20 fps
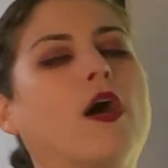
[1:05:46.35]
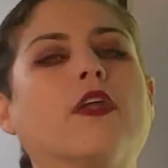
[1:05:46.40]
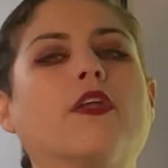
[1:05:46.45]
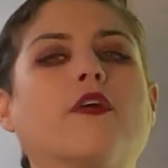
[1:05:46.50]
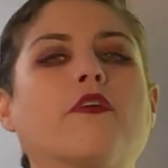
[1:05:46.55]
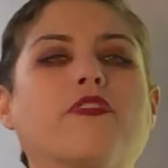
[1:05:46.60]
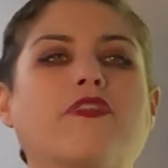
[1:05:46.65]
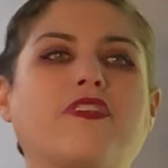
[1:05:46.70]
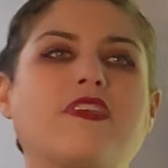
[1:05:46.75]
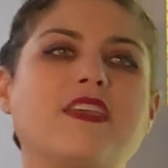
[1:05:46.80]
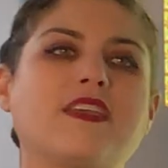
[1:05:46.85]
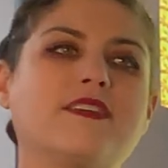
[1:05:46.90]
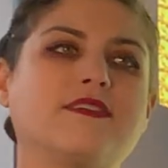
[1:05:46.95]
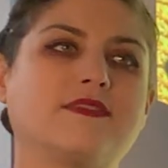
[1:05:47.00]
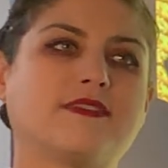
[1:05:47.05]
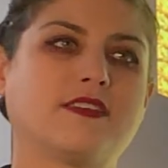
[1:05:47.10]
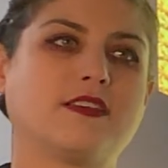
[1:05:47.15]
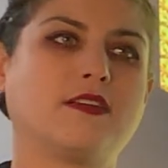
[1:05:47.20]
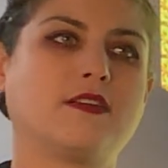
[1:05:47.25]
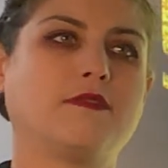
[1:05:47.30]

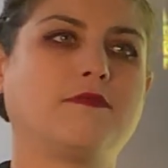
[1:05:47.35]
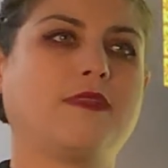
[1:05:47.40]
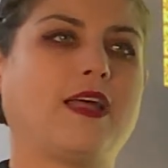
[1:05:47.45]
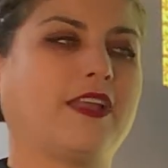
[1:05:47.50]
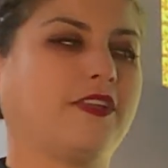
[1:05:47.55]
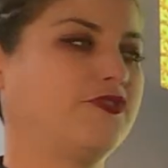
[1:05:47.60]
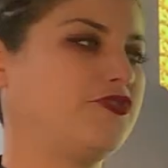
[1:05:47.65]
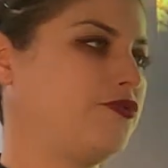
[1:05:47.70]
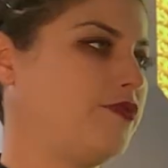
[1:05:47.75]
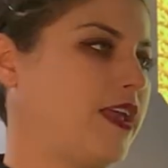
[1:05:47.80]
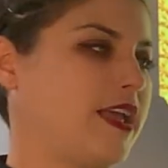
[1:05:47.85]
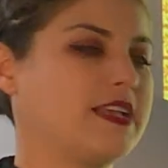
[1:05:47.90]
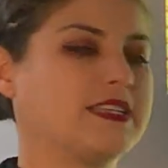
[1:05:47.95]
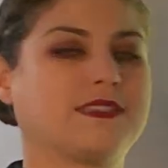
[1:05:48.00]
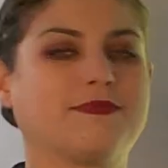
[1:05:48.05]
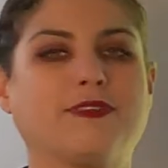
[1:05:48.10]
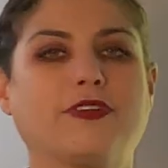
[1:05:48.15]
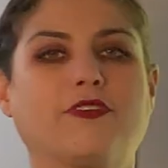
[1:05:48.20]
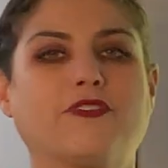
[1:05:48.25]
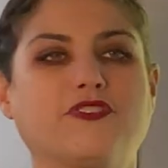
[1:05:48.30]
monotheism, like
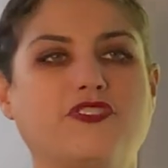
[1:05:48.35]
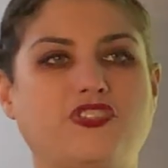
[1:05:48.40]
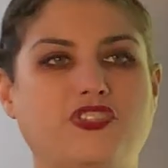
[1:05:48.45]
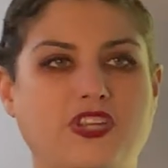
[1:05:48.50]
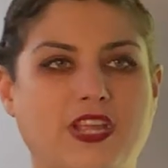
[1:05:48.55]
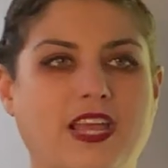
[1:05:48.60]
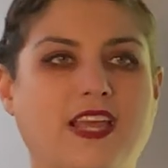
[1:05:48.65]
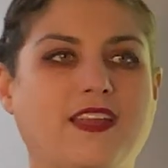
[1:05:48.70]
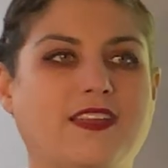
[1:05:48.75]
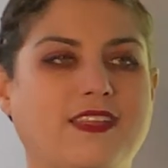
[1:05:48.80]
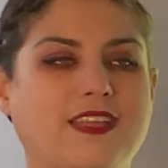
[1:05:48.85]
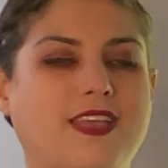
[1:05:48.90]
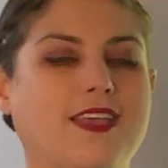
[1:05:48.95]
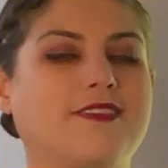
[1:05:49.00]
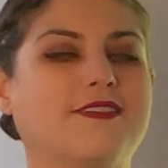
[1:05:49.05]
Judaism and Christianity,